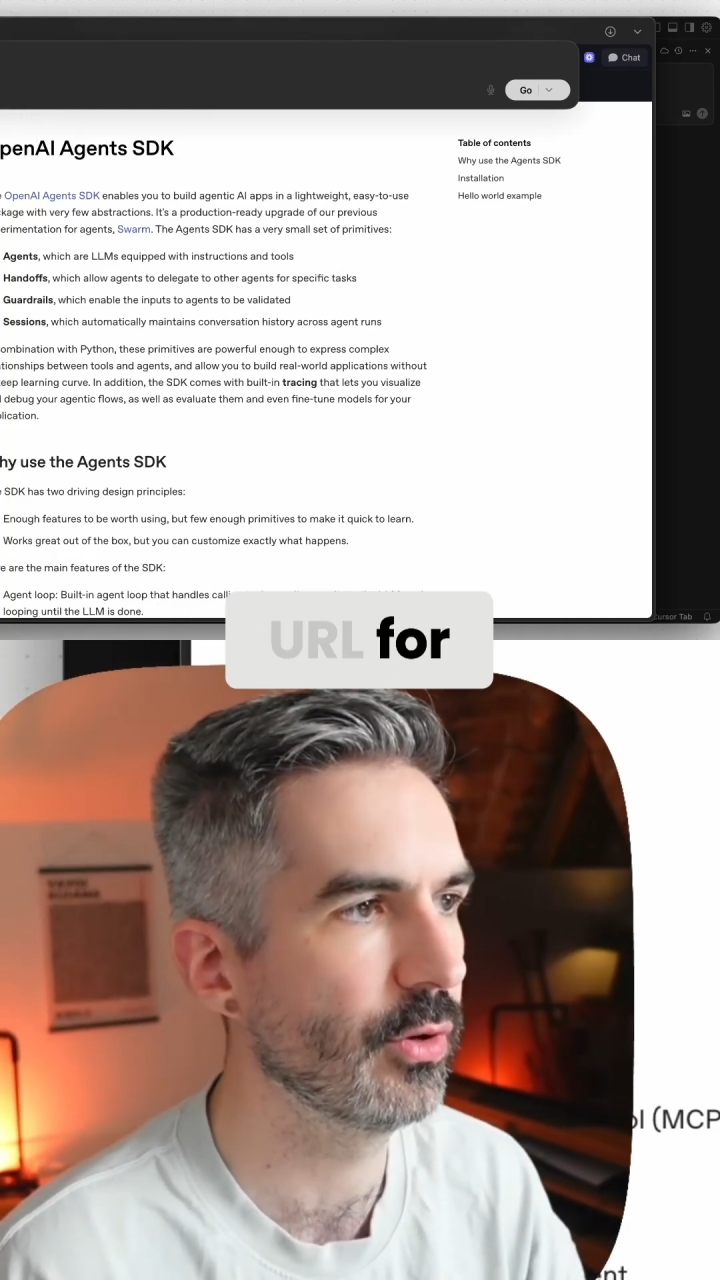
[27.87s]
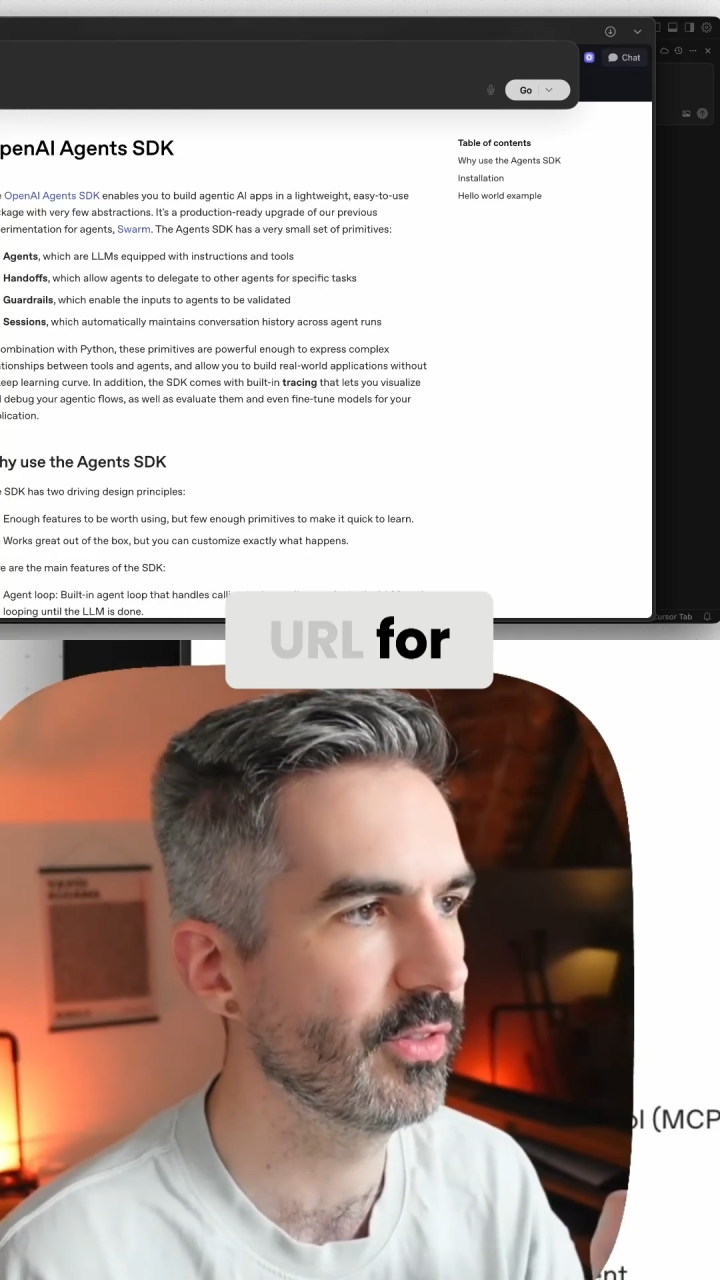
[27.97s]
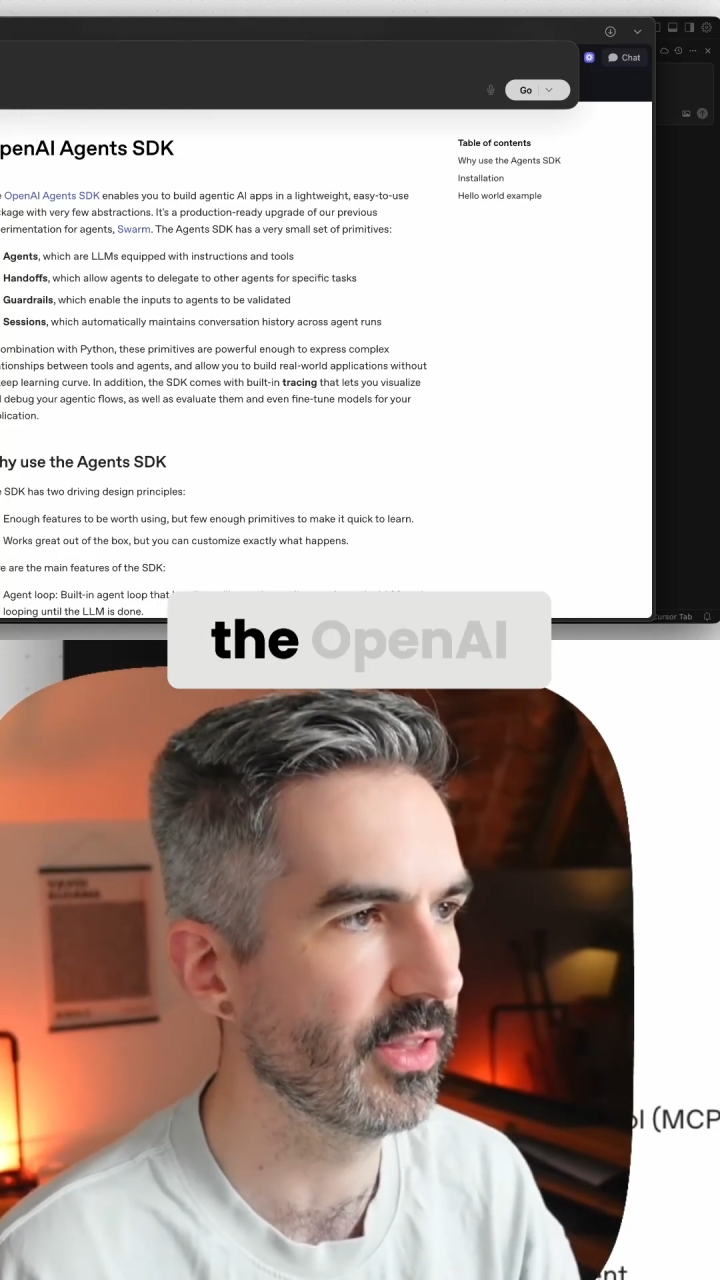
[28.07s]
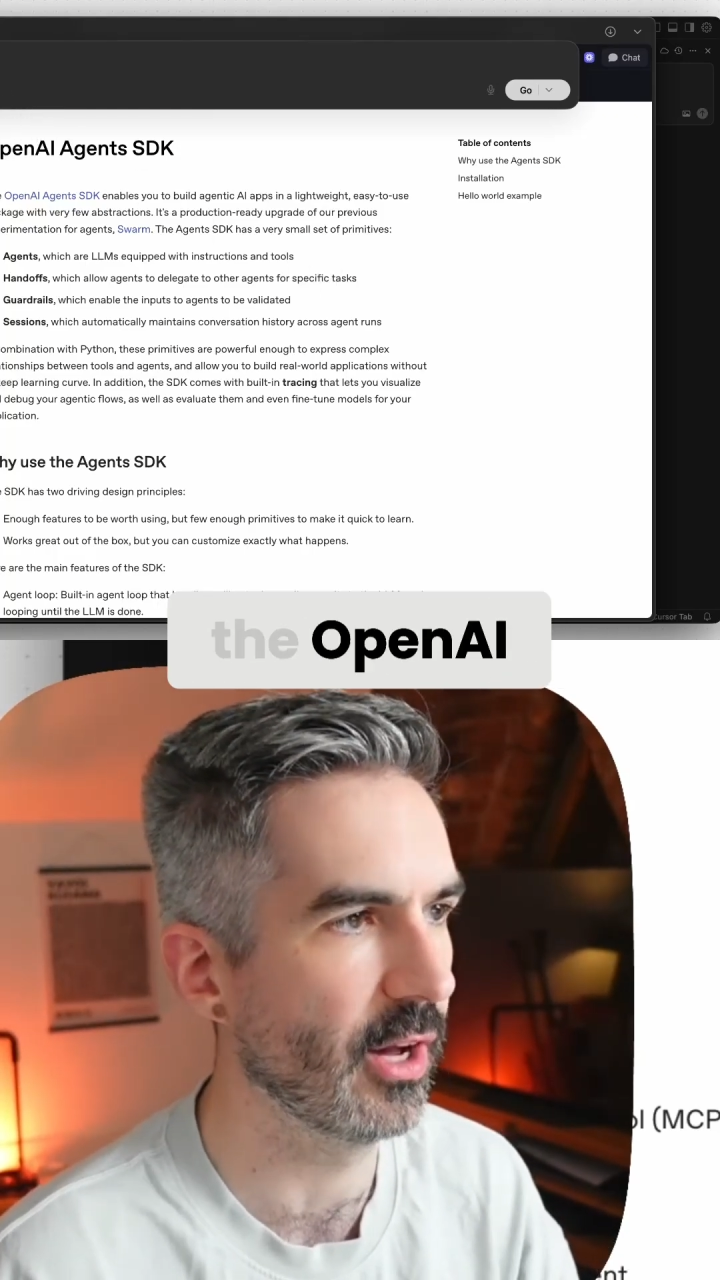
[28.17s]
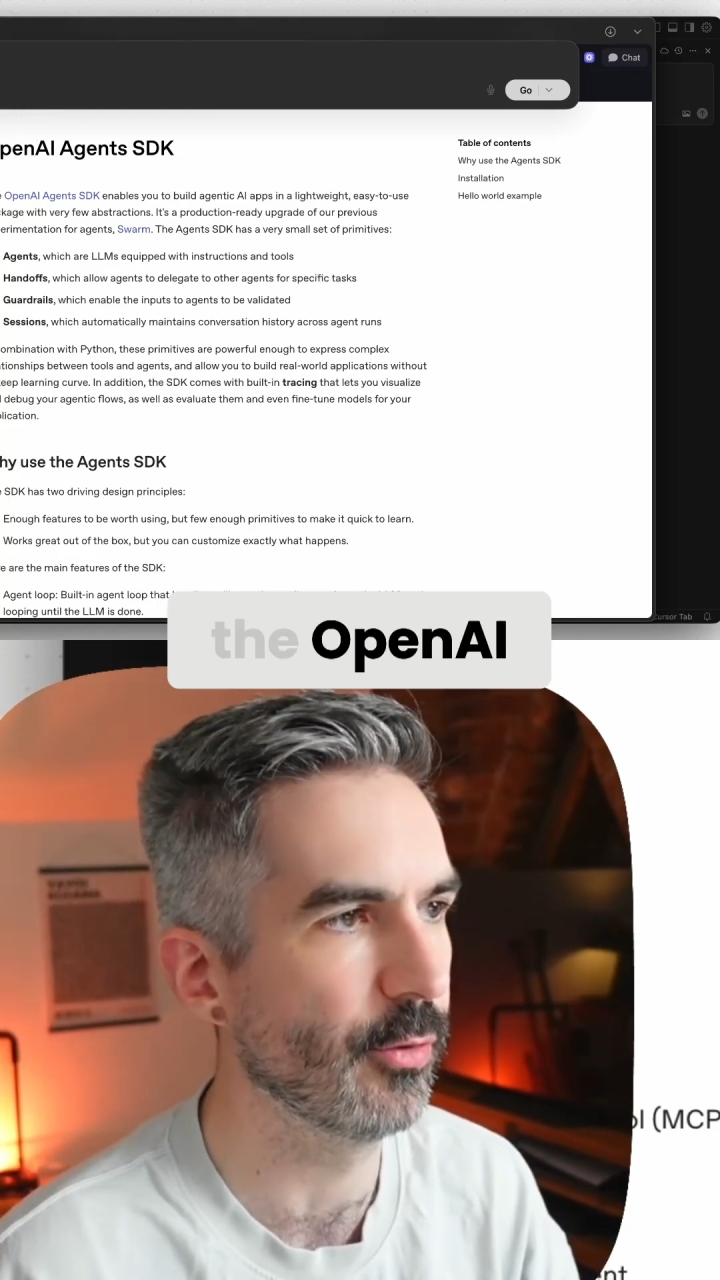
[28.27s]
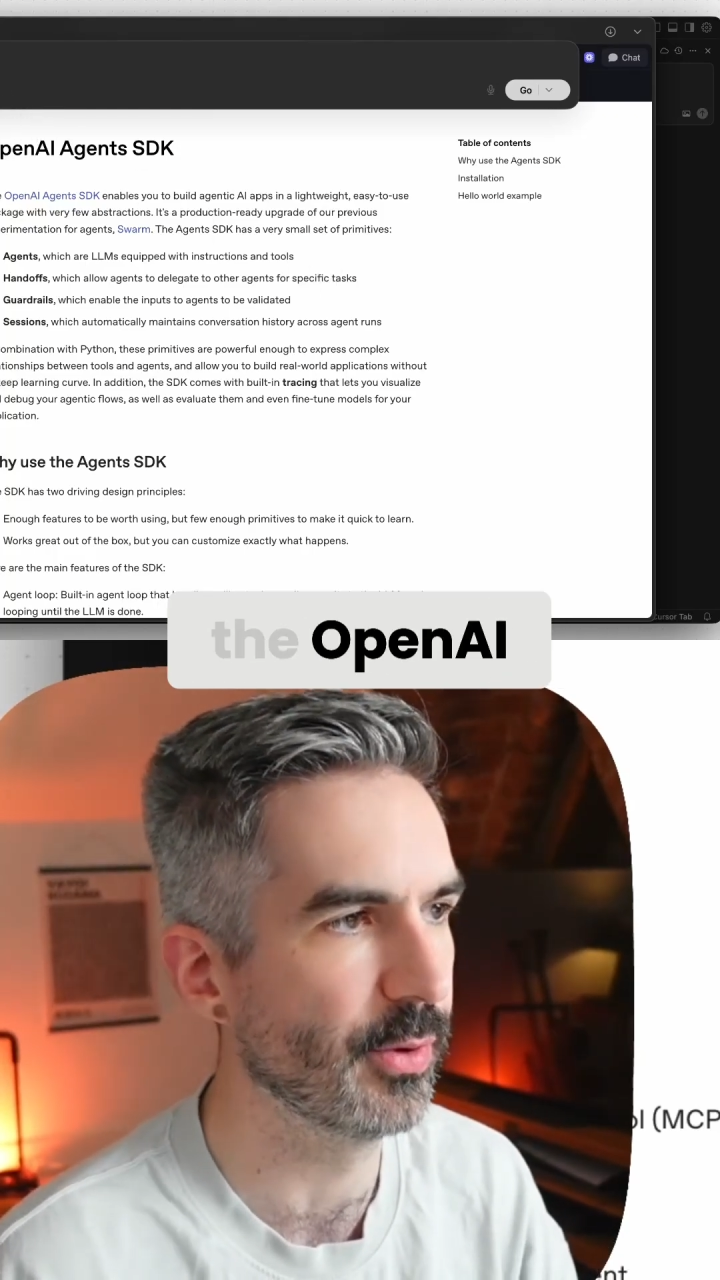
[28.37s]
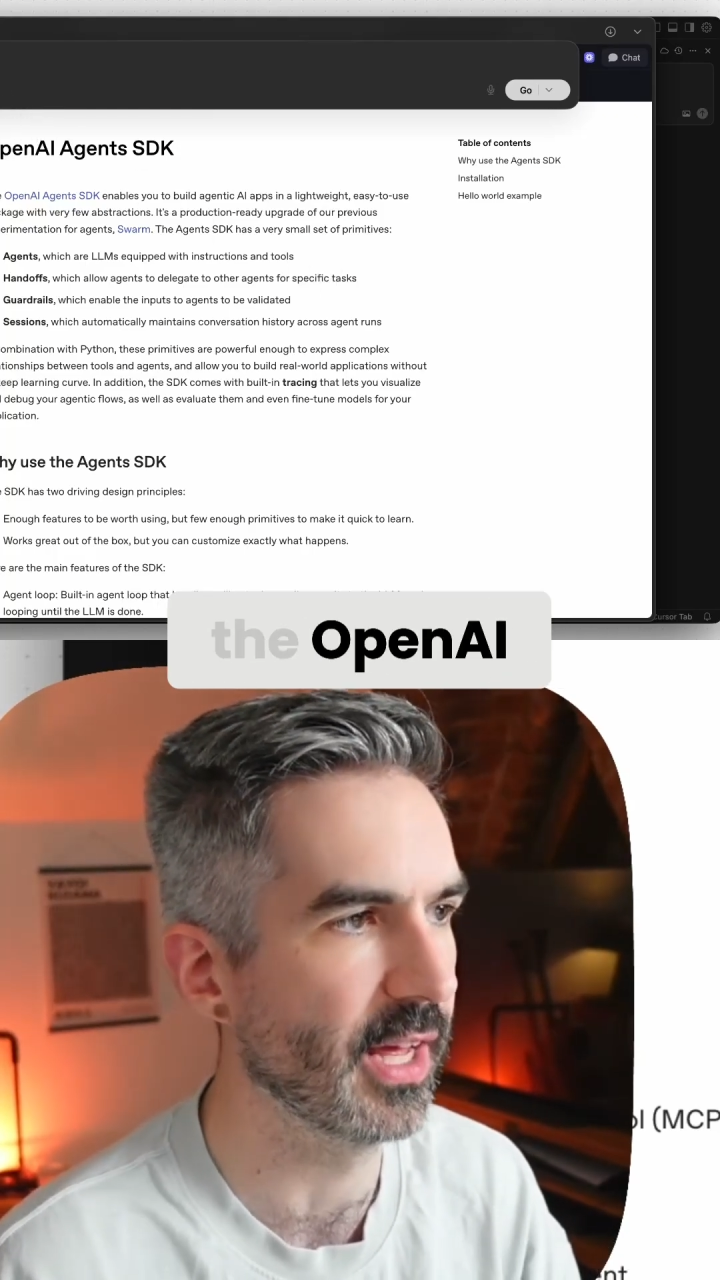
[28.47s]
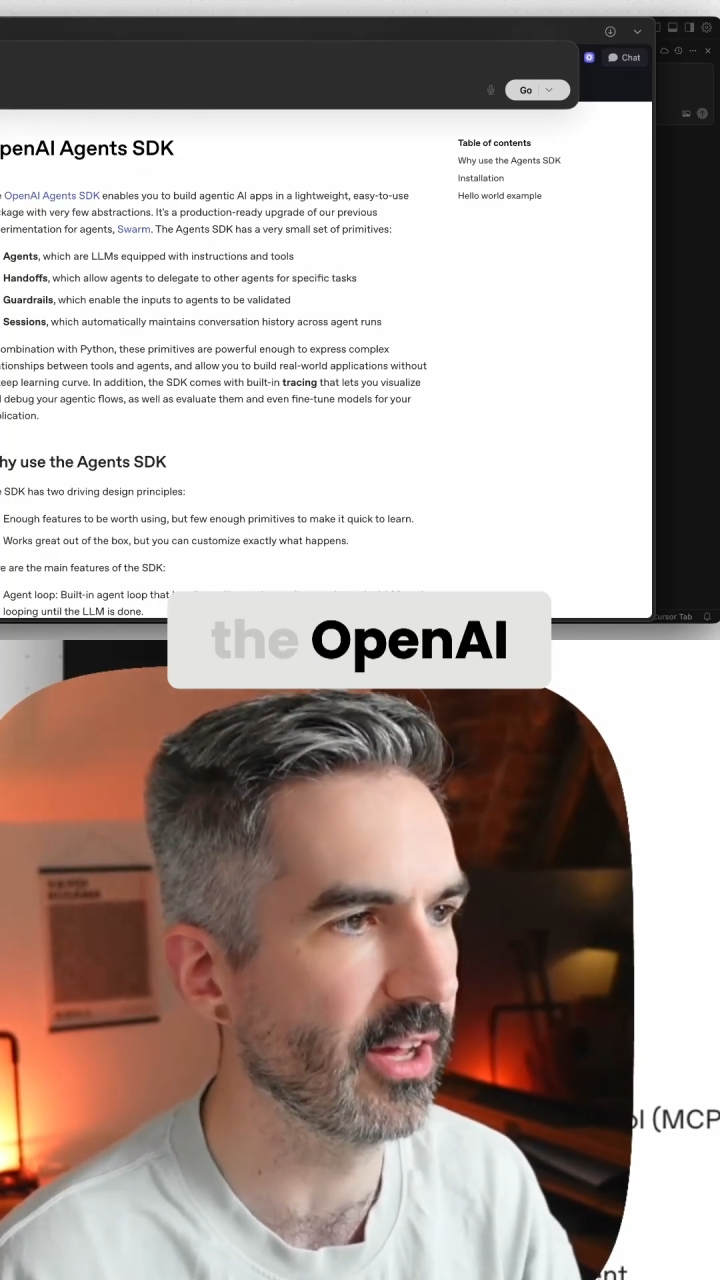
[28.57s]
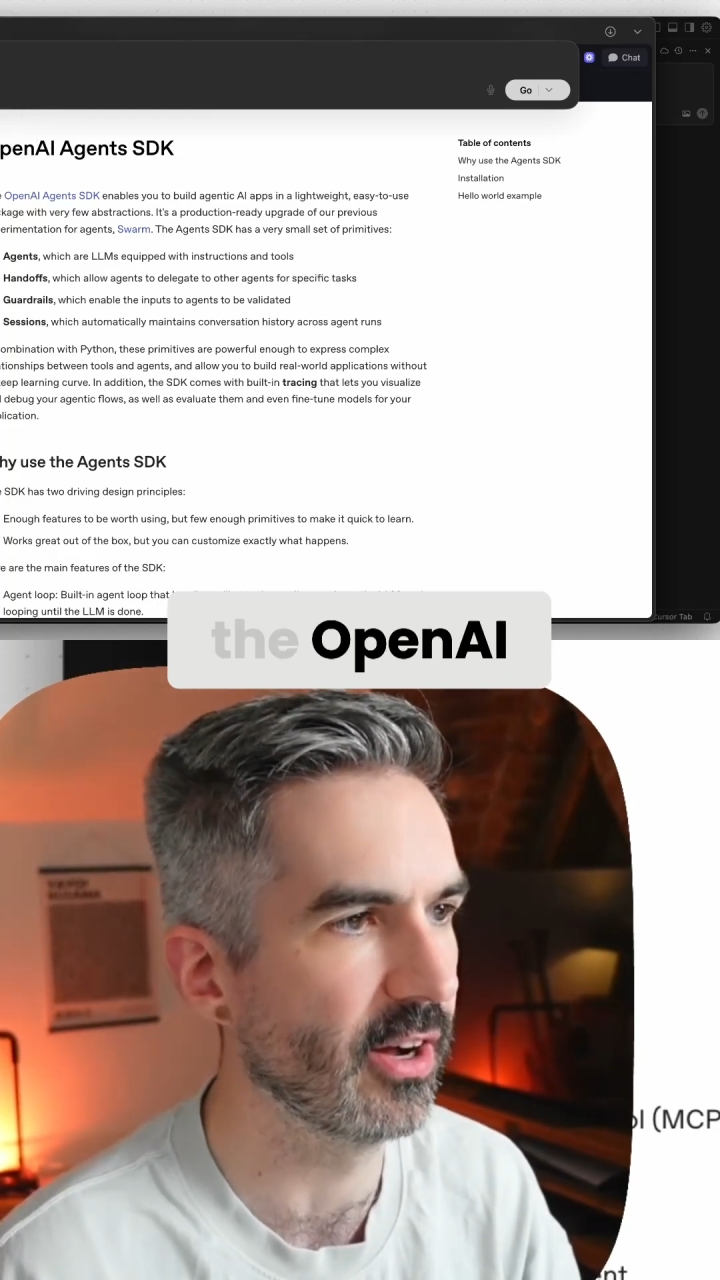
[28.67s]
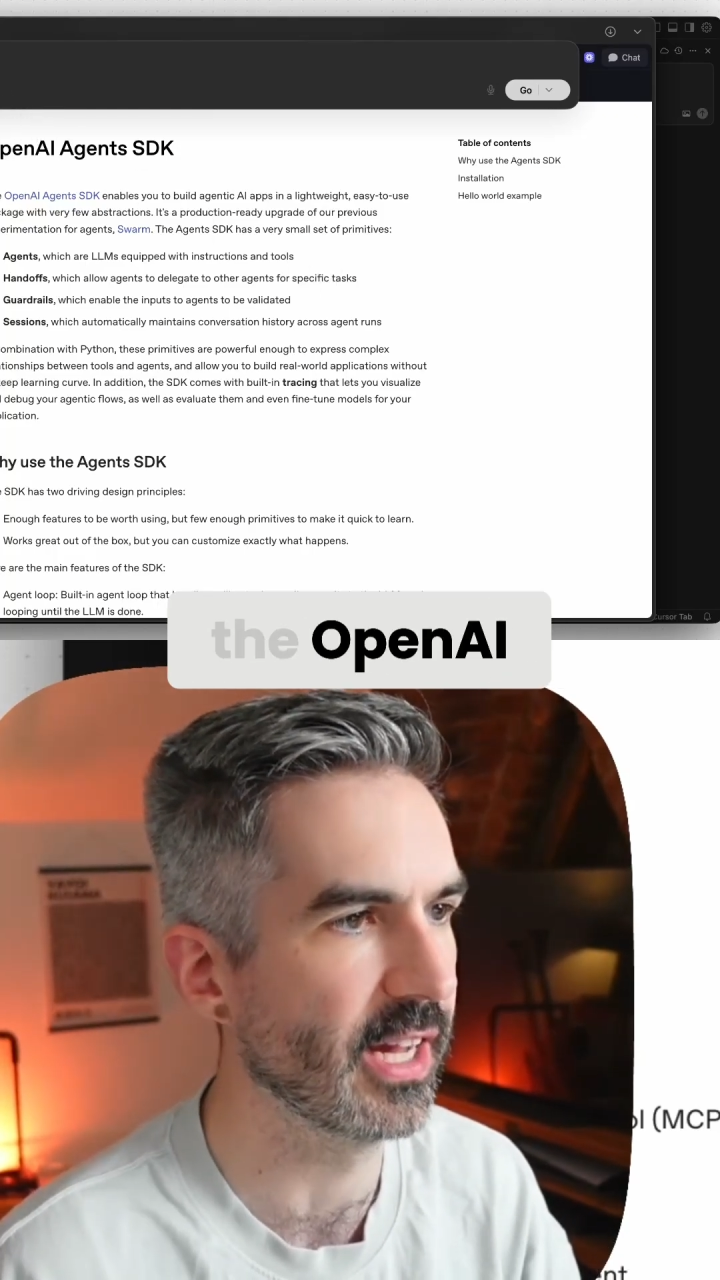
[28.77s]
the
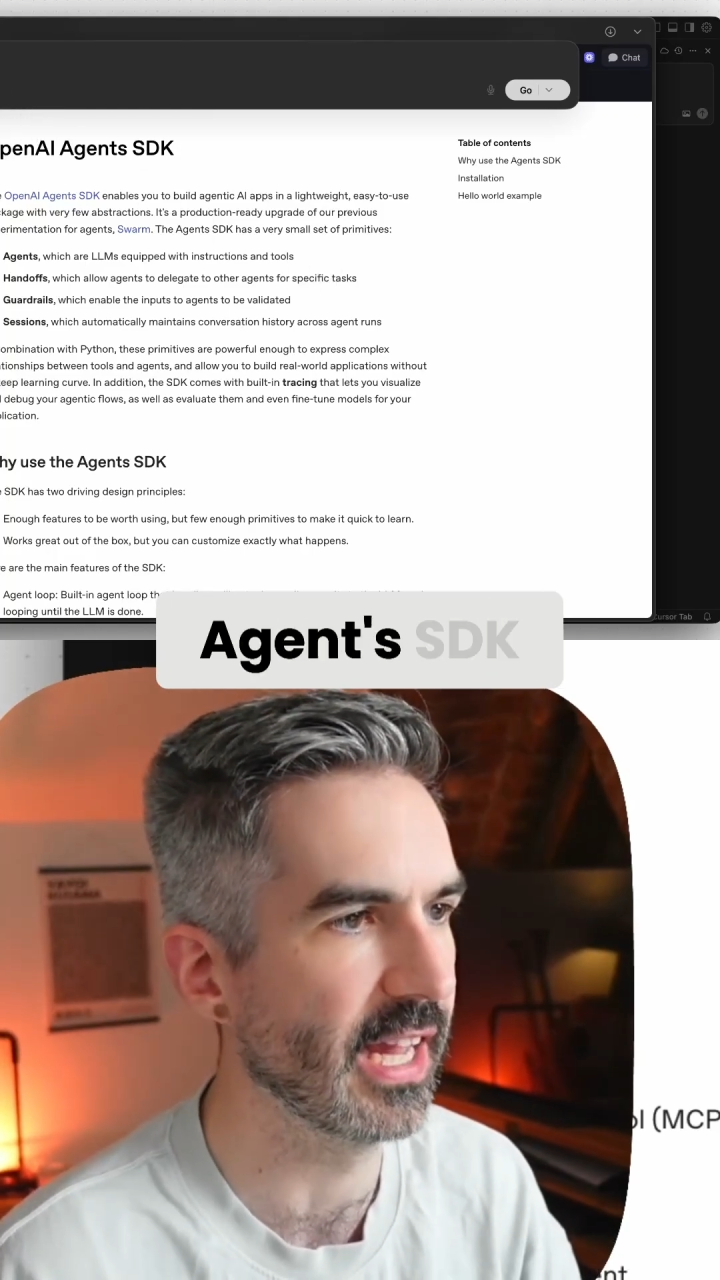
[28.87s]
OpenAI